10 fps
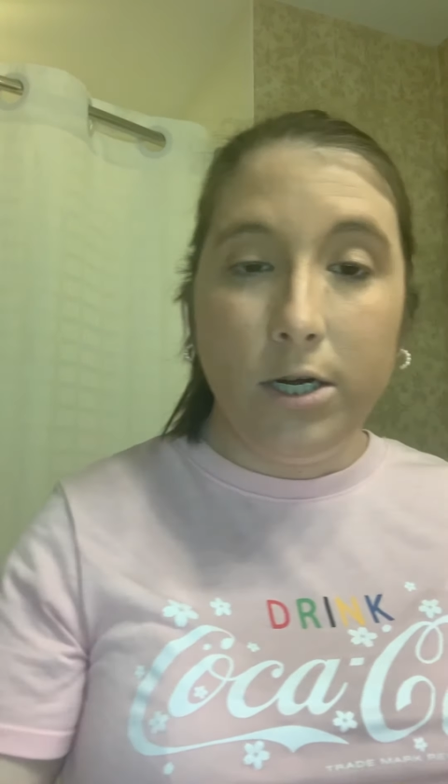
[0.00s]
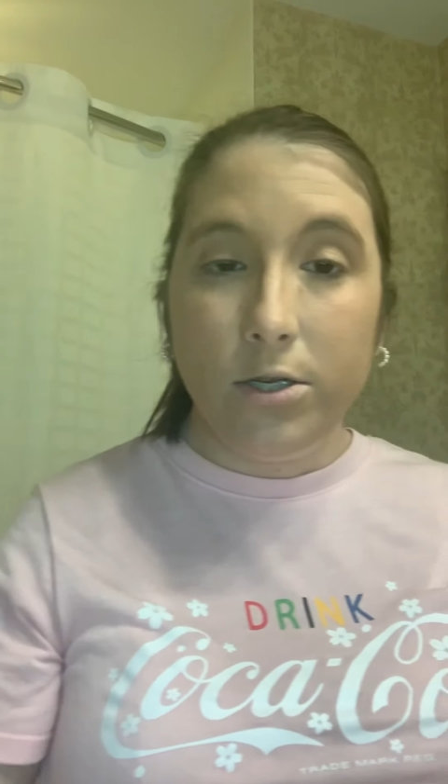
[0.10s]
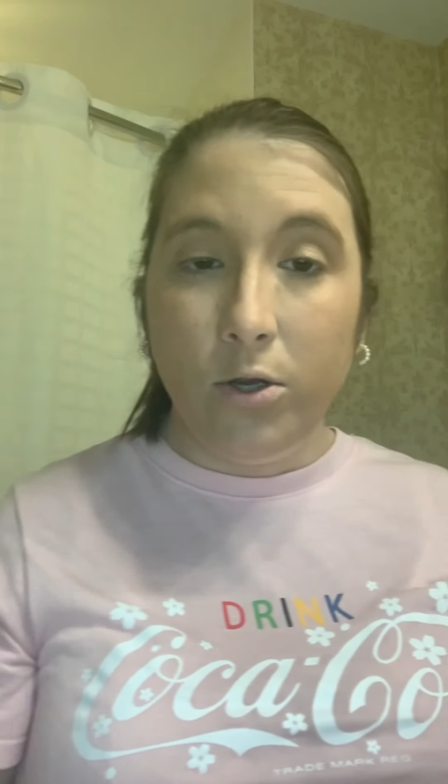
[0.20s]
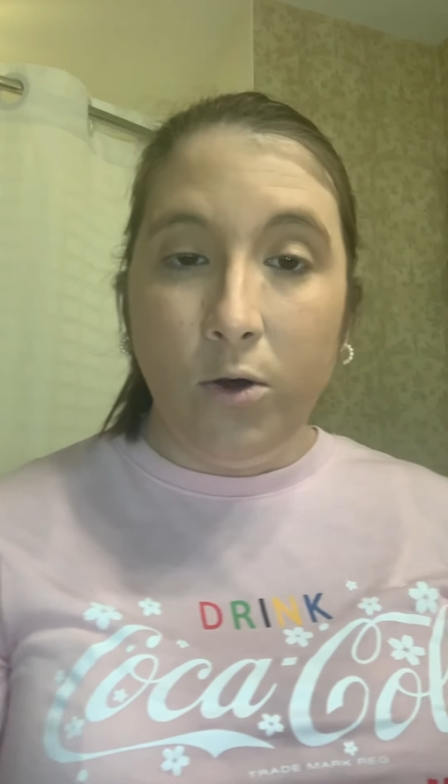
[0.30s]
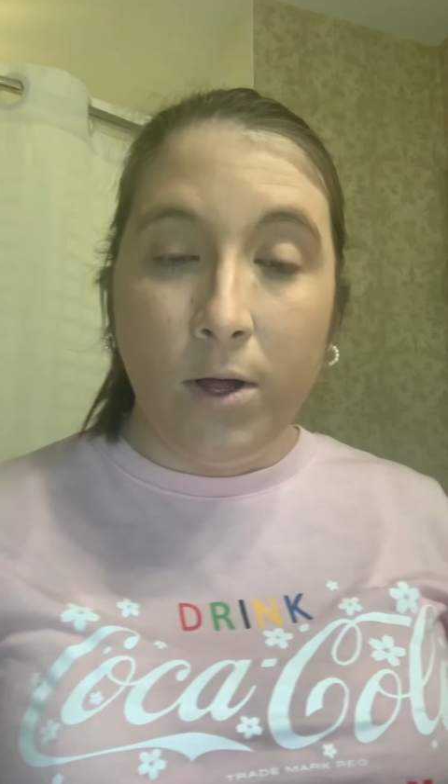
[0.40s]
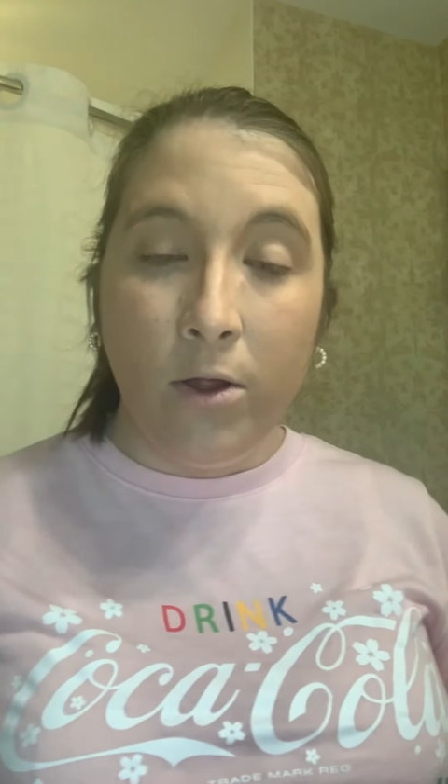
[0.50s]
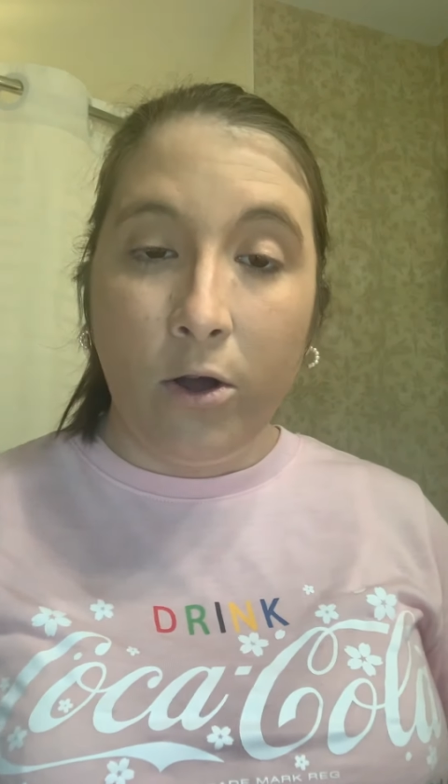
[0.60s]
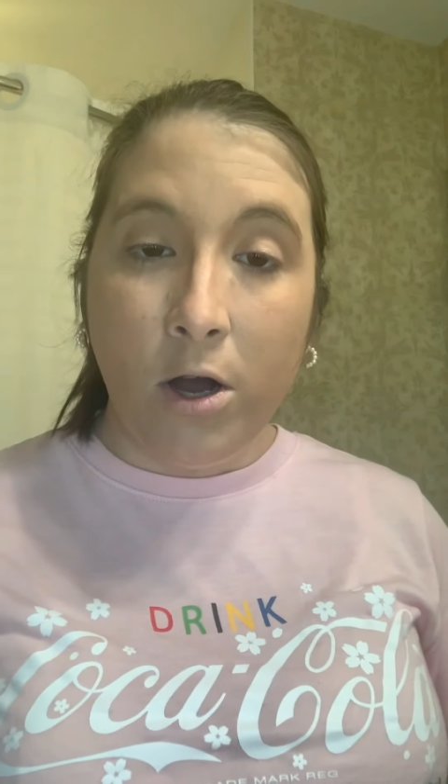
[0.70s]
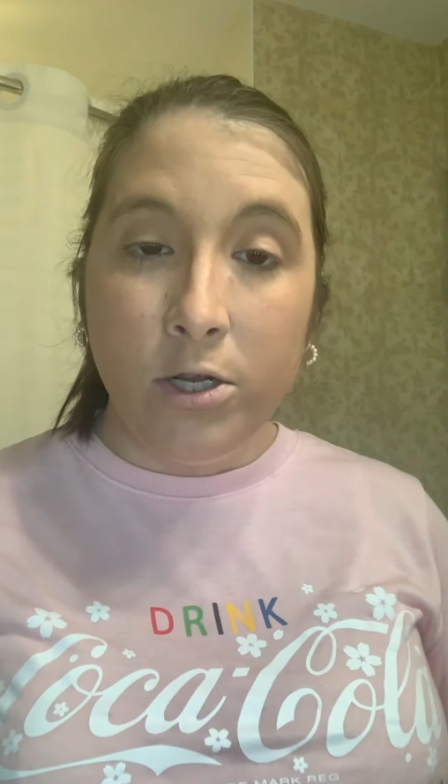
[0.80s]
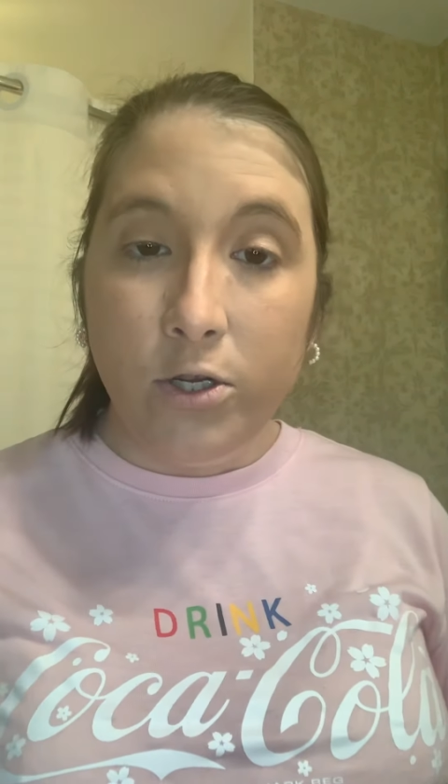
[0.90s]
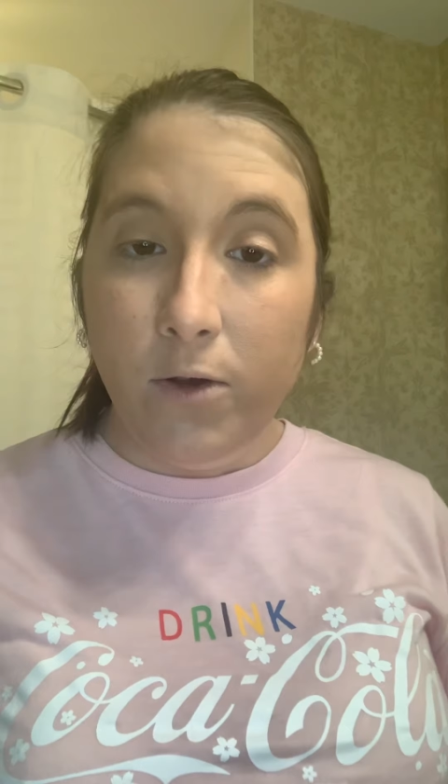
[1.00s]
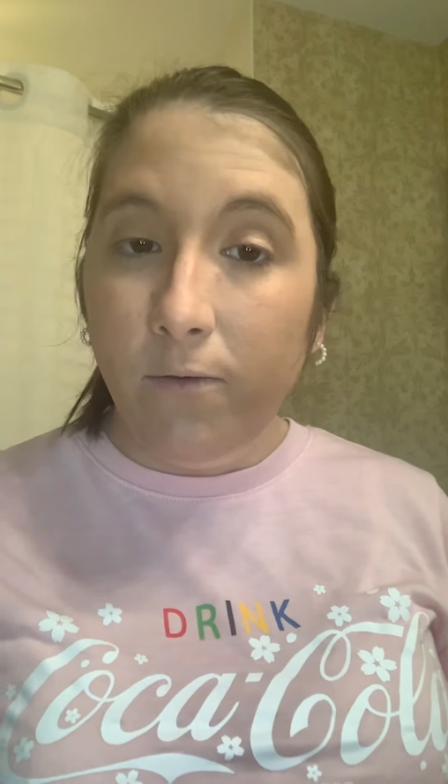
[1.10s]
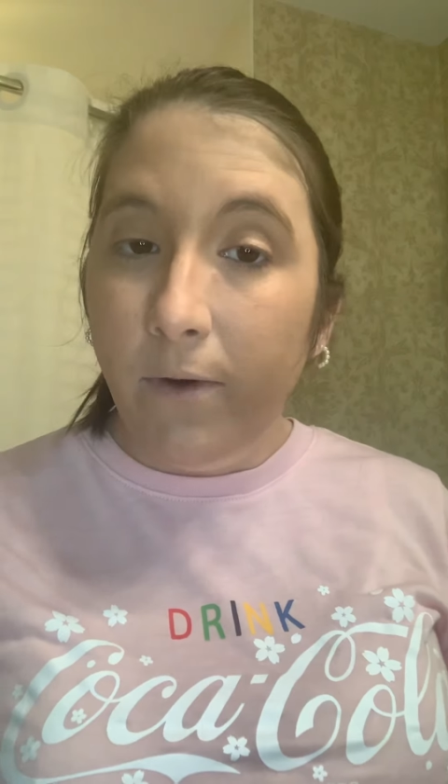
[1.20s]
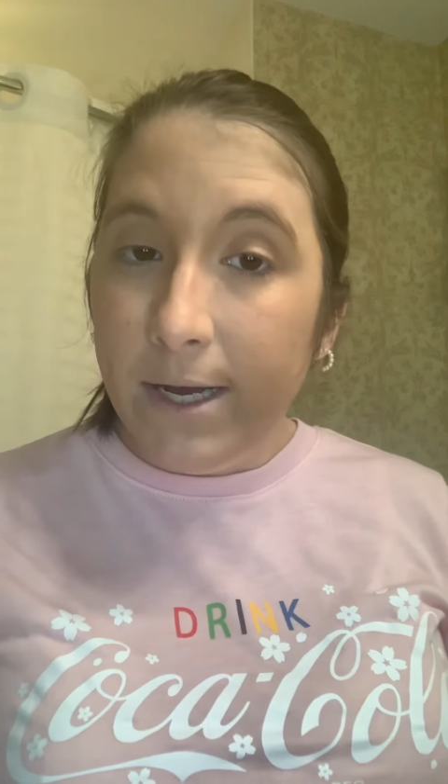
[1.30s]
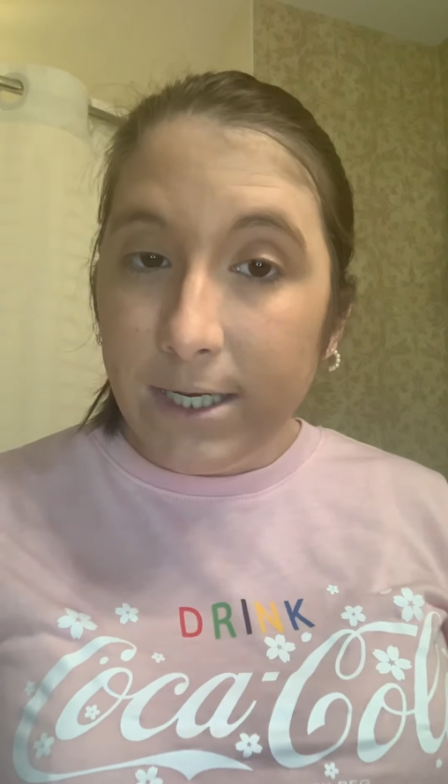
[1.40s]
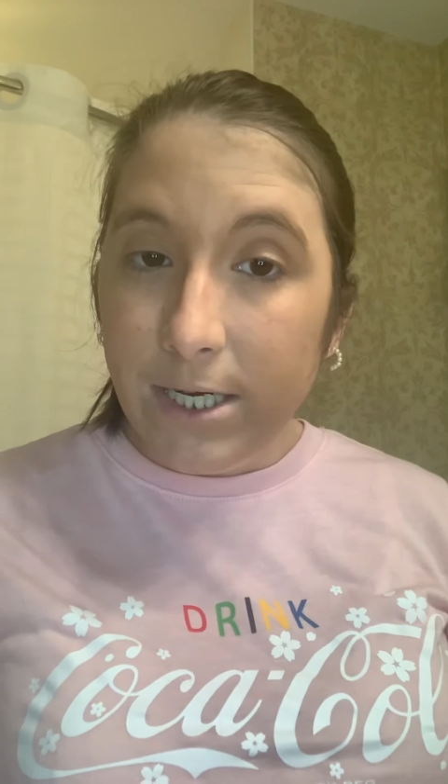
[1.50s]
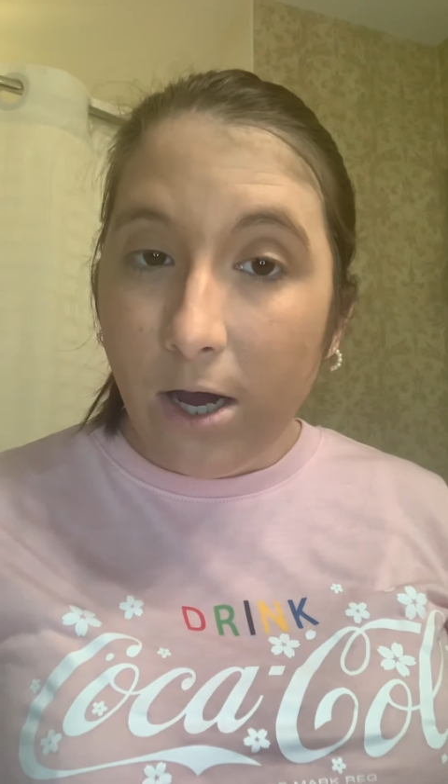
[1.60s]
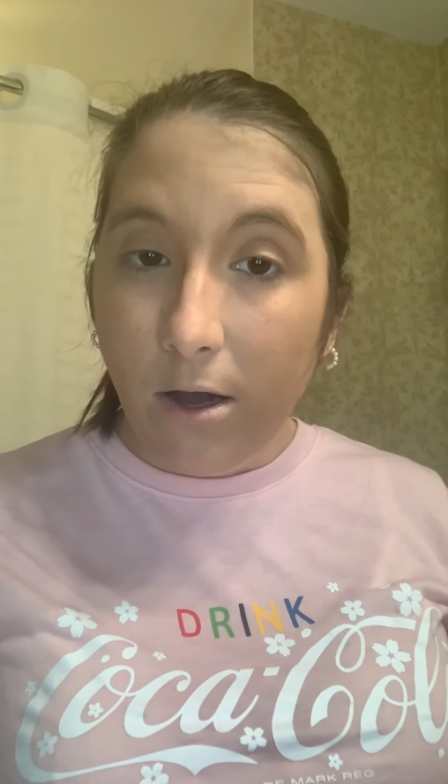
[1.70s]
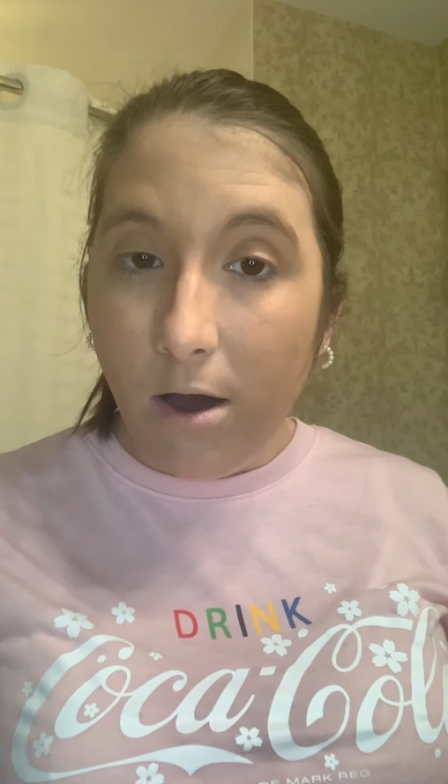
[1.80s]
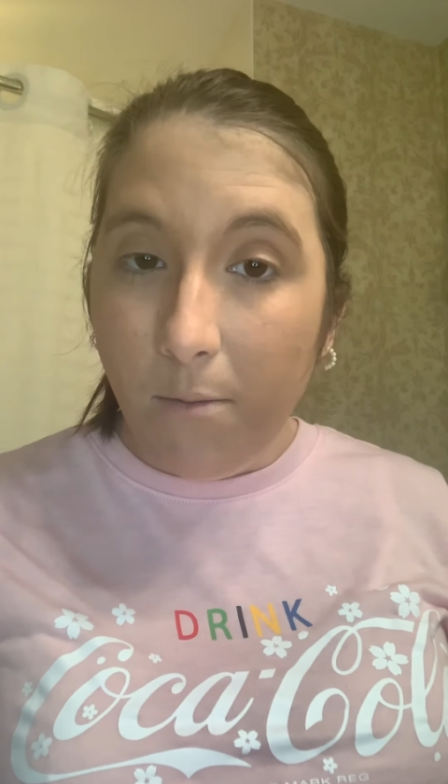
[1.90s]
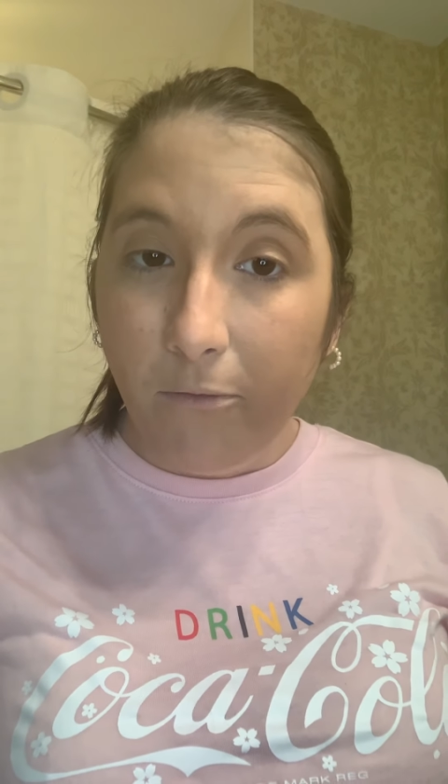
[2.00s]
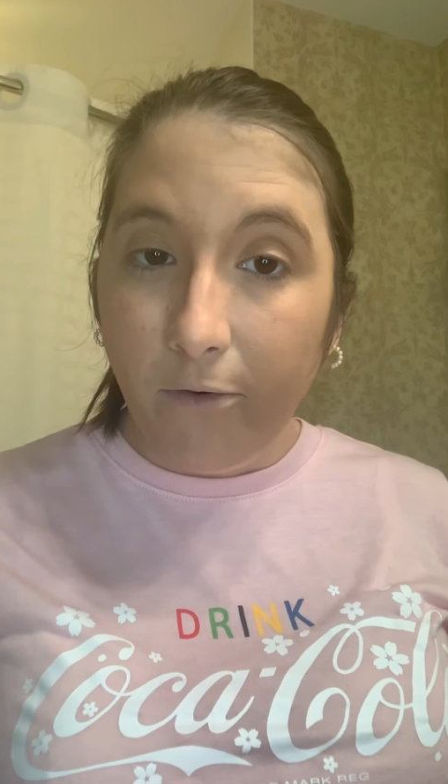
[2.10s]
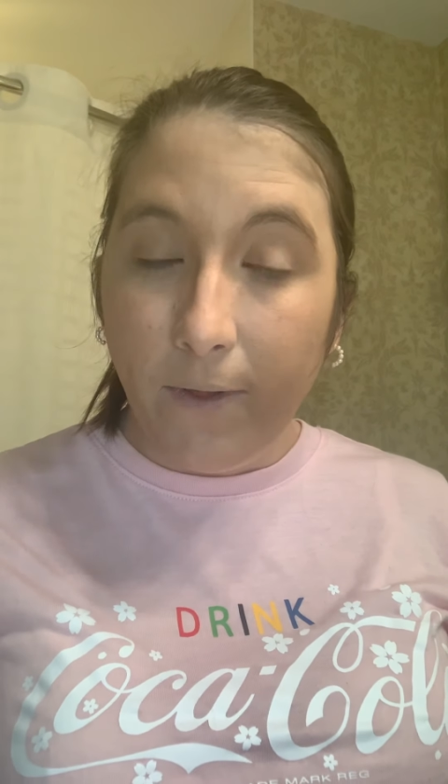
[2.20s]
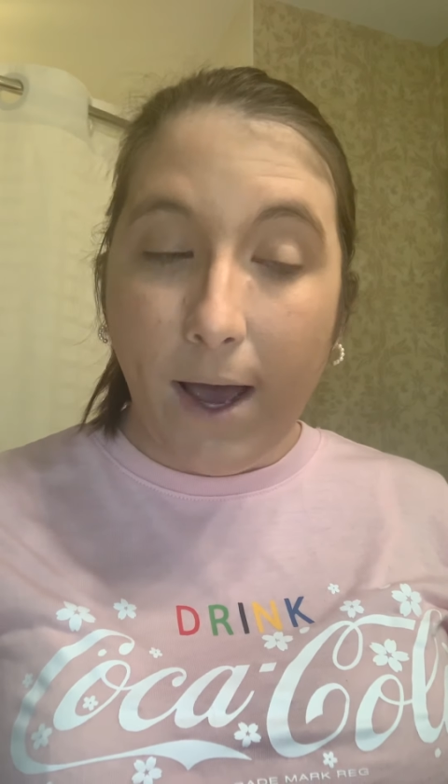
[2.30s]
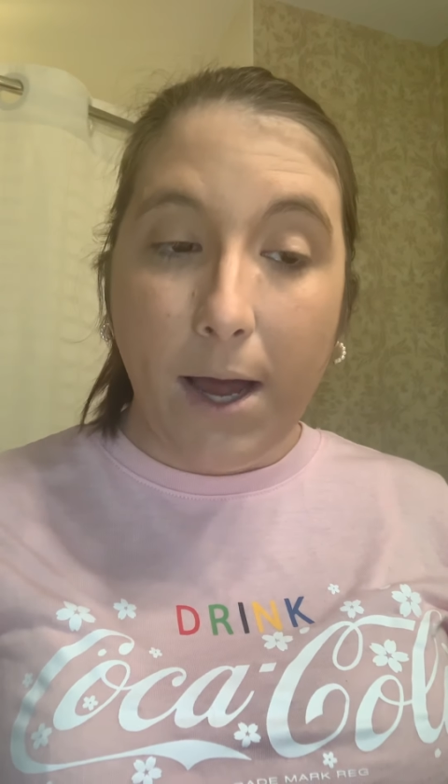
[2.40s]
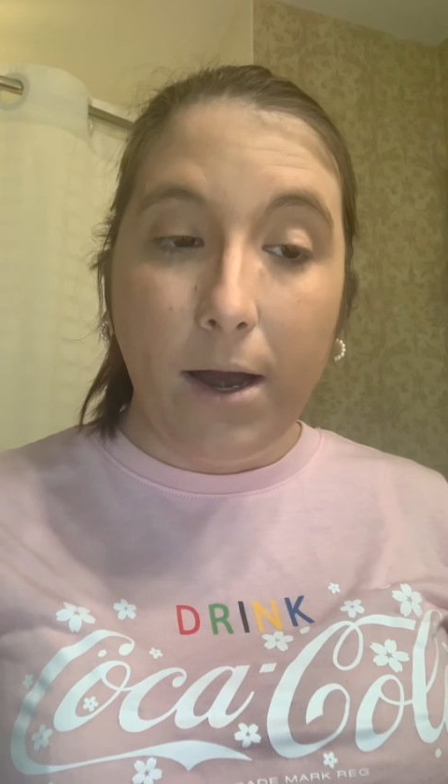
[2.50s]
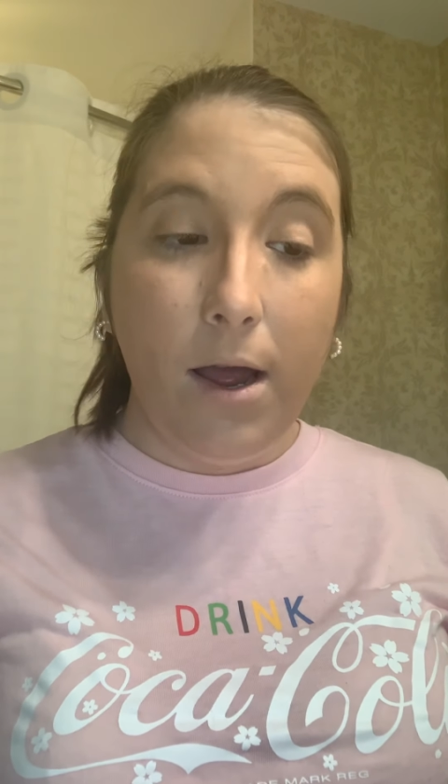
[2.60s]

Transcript: So you can look on toofaced.com for that.